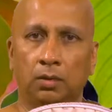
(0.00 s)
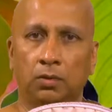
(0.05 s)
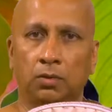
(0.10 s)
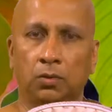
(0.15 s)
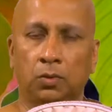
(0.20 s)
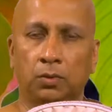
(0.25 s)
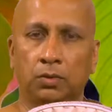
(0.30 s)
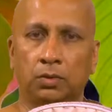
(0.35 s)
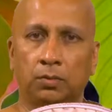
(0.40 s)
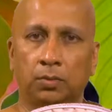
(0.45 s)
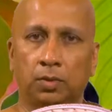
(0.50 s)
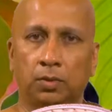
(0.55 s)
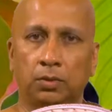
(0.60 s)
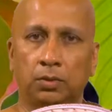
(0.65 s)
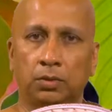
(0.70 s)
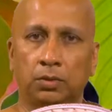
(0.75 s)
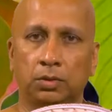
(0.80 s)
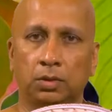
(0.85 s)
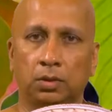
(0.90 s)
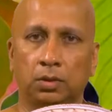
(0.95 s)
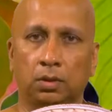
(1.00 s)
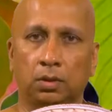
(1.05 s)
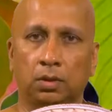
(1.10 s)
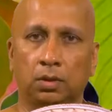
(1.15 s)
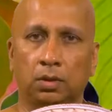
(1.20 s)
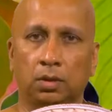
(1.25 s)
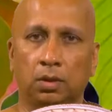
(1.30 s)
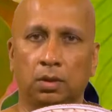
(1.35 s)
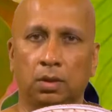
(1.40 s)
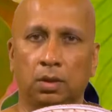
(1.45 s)
talks about
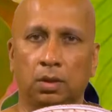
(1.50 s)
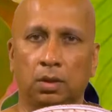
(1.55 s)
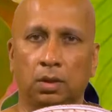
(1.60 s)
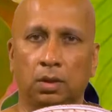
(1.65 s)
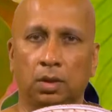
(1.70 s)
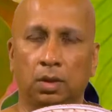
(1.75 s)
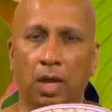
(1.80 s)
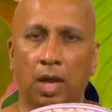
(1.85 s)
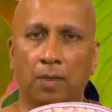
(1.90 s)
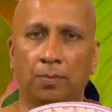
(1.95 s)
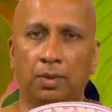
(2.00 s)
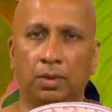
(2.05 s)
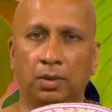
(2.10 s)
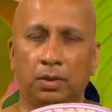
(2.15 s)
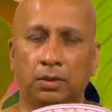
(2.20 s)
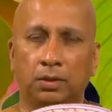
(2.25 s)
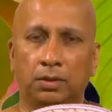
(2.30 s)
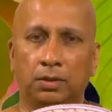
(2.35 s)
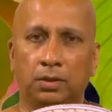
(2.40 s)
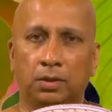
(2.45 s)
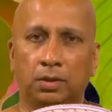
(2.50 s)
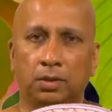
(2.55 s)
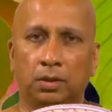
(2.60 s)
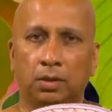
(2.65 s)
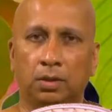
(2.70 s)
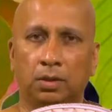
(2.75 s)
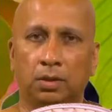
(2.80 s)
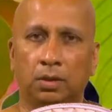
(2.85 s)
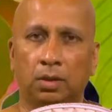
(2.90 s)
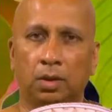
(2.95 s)
happiness
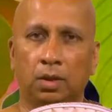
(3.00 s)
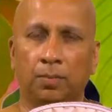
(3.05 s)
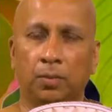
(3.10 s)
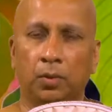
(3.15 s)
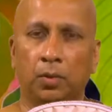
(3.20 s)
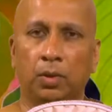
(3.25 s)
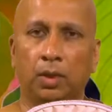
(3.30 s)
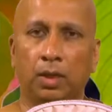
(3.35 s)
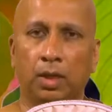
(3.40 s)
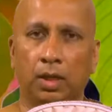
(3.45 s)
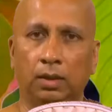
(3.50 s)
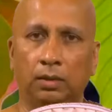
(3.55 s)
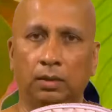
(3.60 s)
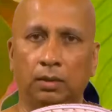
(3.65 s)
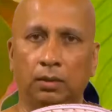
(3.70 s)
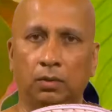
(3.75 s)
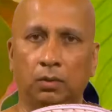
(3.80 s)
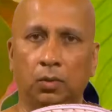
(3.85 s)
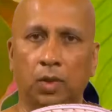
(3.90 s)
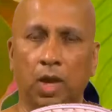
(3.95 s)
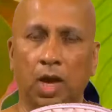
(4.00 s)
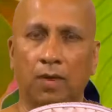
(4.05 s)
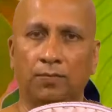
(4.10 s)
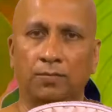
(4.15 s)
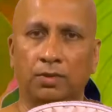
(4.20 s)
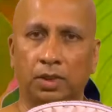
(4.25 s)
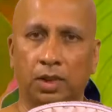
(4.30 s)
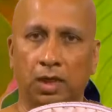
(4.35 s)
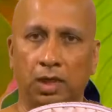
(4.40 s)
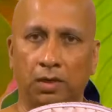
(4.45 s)
upon death or
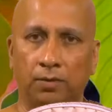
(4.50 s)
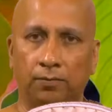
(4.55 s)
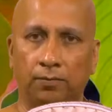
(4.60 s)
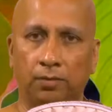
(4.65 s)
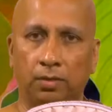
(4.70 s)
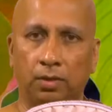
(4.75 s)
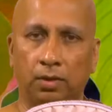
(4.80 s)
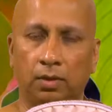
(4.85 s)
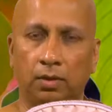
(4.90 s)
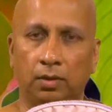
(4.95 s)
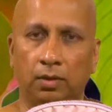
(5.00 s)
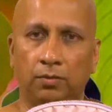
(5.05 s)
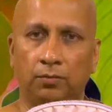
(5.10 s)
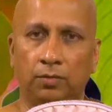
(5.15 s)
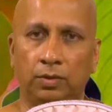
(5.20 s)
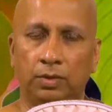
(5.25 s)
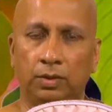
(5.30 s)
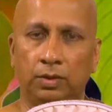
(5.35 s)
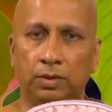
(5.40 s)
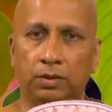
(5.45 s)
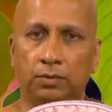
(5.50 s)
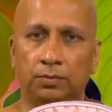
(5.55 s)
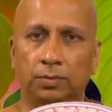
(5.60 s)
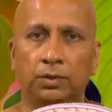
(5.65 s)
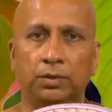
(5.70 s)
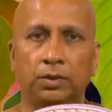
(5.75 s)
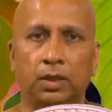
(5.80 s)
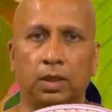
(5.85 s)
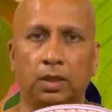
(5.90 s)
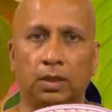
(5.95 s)
afterlife, which is
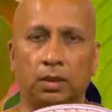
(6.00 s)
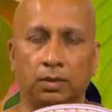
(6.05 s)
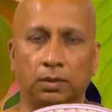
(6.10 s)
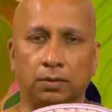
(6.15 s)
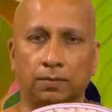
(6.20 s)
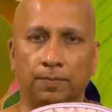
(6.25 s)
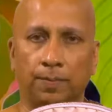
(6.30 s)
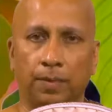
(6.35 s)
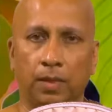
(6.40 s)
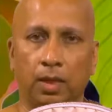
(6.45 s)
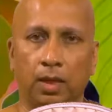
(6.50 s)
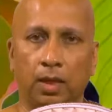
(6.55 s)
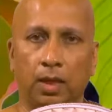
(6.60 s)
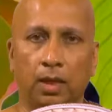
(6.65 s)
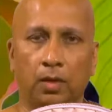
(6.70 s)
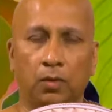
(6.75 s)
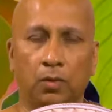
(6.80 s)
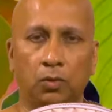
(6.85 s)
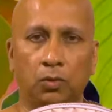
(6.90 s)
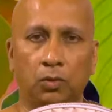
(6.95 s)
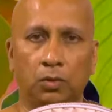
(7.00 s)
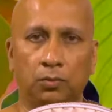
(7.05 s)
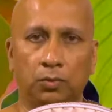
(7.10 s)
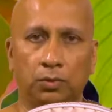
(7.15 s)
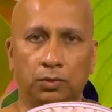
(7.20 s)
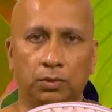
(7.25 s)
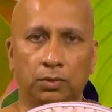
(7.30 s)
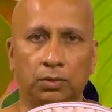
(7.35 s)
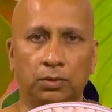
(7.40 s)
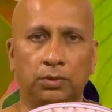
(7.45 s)
mistaken. According to
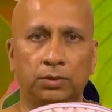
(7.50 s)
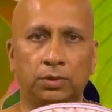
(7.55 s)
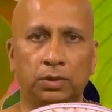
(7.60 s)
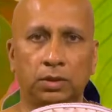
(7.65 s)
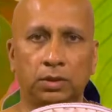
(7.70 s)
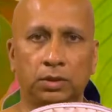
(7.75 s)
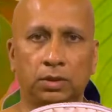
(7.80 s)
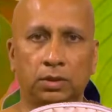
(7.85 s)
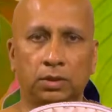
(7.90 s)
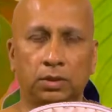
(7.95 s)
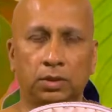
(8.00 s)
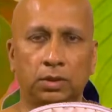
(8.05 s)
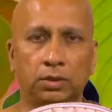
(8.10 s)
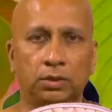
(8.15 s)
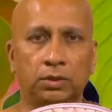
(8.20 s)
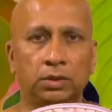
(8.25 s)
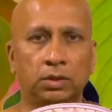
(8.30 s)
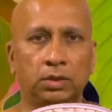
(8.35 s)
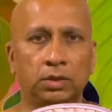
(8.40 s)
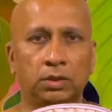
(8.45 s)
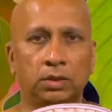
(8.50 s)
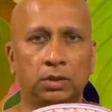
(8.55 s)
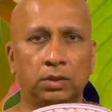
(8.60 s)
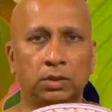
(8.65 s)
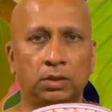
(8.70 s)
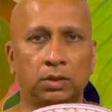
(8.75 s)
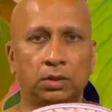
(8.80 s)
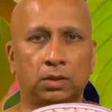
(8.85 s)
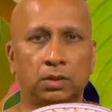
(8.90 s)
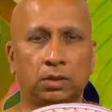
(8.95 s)
Buddha's teaching, his
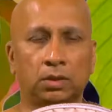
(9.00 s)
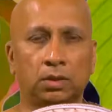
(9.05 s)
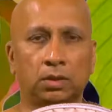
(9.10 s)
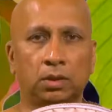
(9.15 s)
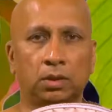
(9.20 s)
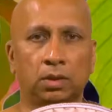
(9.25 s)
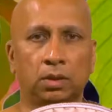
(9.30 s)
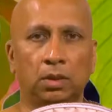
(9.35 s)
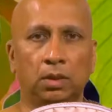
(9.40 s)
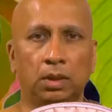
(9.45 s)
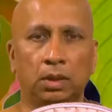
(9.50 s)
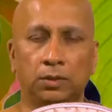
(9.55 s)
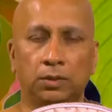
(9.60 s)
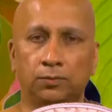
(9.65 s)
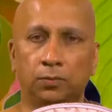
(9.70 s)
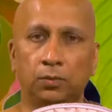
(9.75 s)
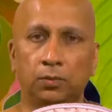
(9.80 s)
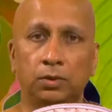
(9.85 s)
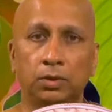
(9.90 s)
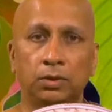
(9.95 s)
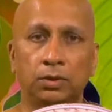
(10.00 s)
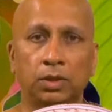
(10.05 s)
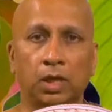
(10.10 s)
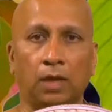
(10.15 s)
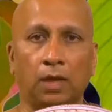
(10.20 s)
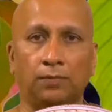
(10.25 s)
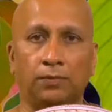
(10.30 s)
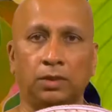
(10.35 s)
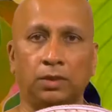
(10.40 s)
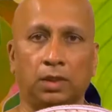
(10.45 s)
teaching is for this
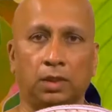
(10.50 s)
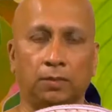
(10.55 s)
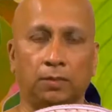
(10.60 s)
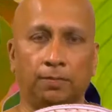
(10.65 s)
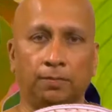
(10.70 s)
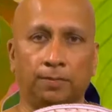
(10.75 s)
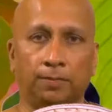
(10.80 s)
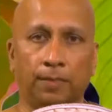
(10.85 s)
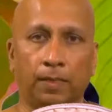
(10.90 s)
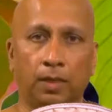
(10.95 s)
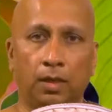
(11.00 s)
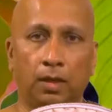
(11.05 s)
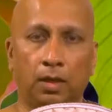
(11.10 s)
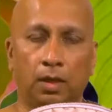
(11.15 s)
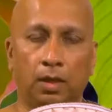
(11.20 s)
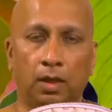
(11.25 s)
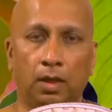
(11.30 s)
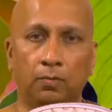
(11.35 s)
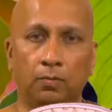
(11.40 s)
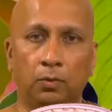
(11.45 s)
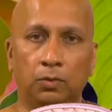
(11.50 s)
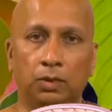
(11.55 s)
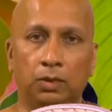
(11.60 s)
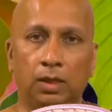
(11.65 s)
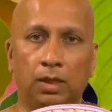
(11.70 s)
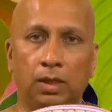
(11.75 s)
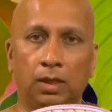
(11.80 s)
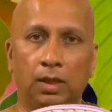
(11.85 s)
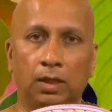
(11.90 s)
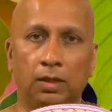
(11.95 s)
lifetime. And Buddha
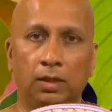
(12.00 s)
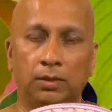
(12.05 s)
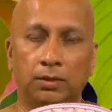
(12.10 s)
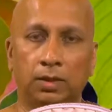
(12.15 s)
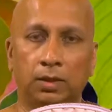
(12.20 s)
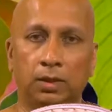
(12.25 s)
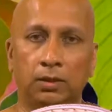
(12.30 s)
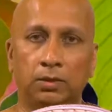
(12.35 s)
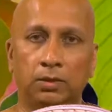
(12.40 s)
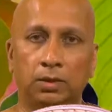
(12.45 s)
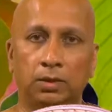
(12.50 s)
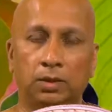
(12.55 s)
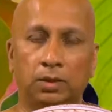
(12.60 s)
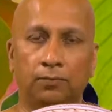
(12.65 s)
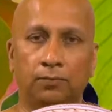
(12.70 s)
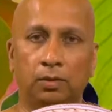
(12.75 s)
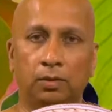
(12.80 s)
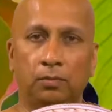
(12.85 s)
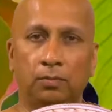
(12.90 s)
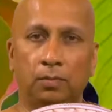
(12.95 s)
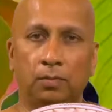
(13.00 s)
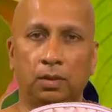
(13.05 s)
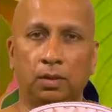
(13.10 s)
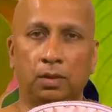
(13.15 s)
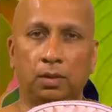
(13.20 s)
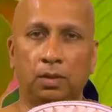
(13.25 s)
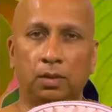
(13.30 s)
clearly says in different